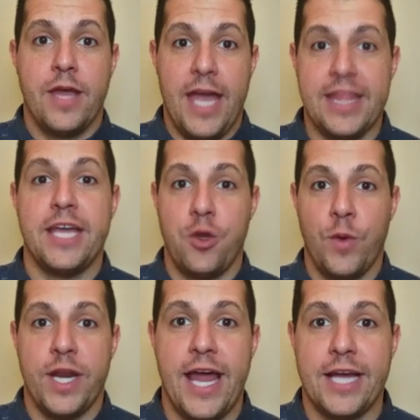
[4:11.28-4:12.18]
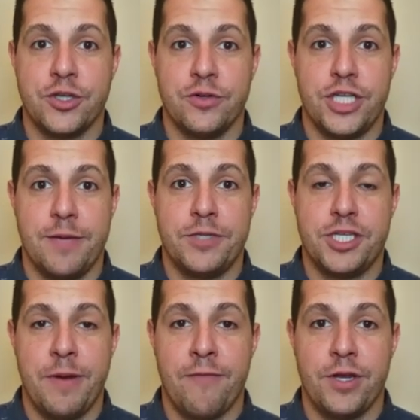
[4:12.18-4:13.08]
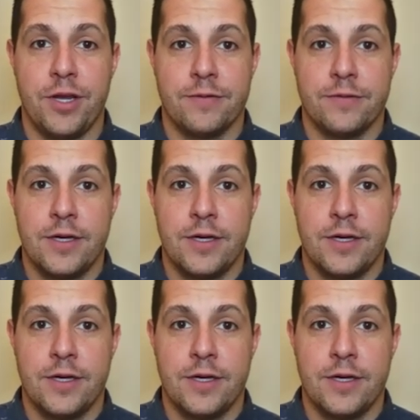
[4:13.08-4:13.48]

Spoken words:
and that you win a national championship every year.